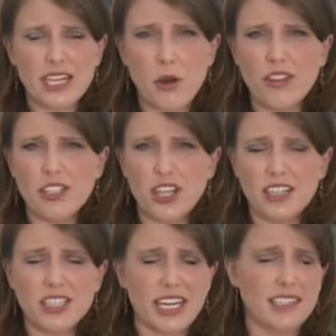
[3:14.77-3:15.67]
I know the
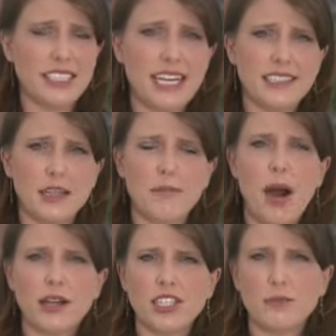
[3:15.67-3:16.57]
judge, like I said, has
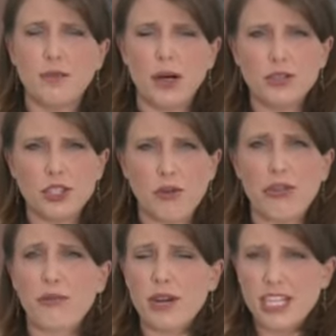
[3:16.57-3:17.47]
admonished Bulger
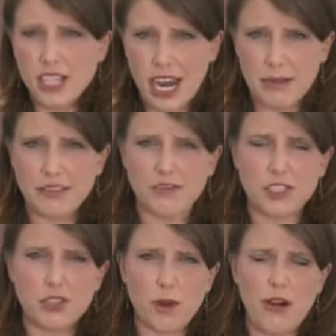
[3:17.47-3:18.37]
three times
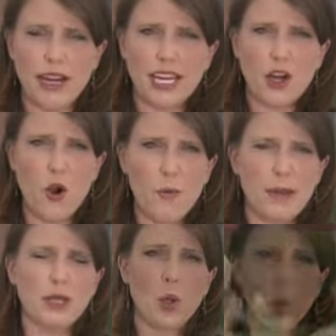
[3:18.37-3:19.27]
for swearing in open